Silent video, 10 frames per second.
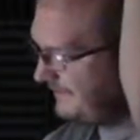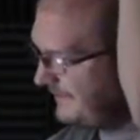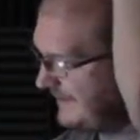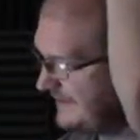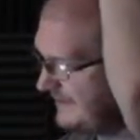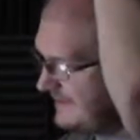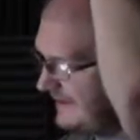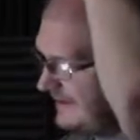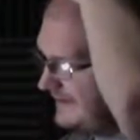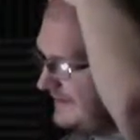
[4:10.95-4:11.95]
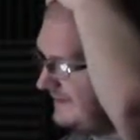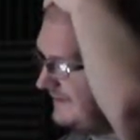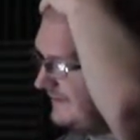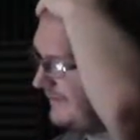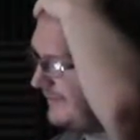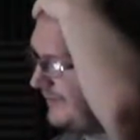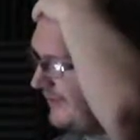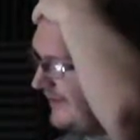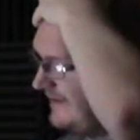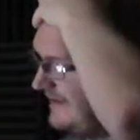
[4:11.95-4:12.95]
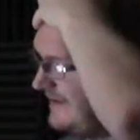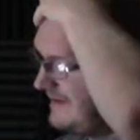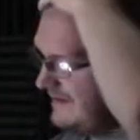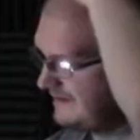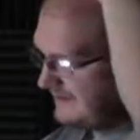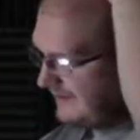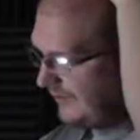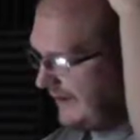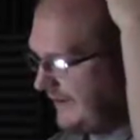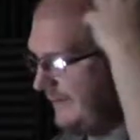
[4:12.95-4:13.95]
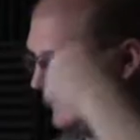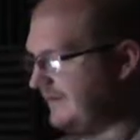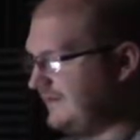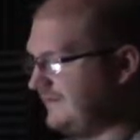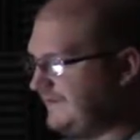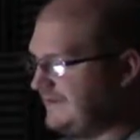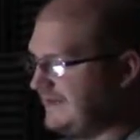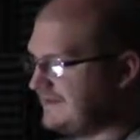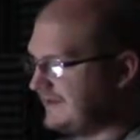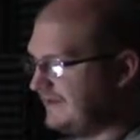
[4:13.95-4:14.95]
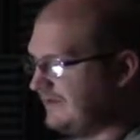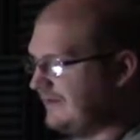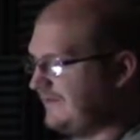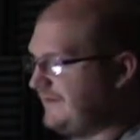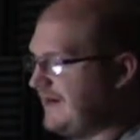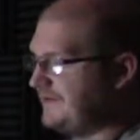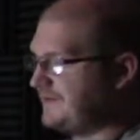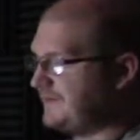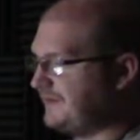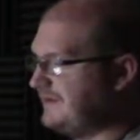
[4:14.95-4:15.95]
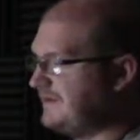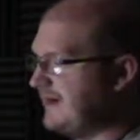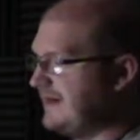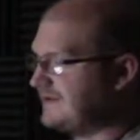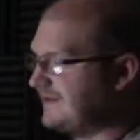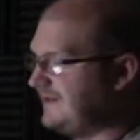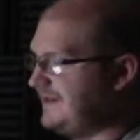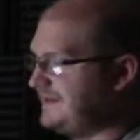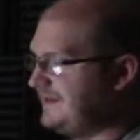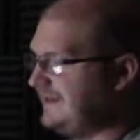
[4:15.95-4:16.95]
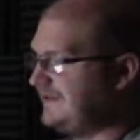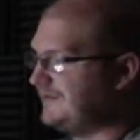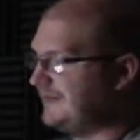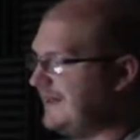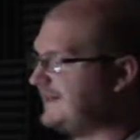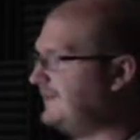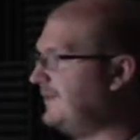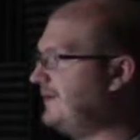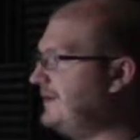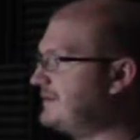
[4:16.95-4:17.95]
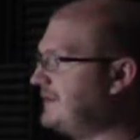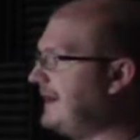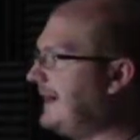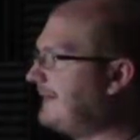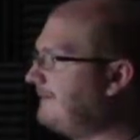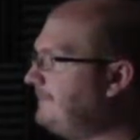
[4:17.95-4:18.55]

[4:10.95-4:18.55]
The Metro Times yeah. reported a while, a little, few days ago, that a Founders Brewing manager claims he didn't know black employee was black.